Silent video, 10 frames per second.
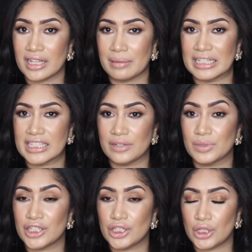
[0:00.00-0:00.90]
Like, my skin
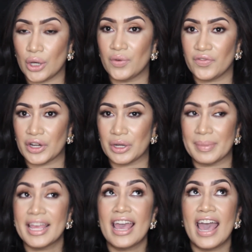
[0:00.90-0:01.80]
was so firm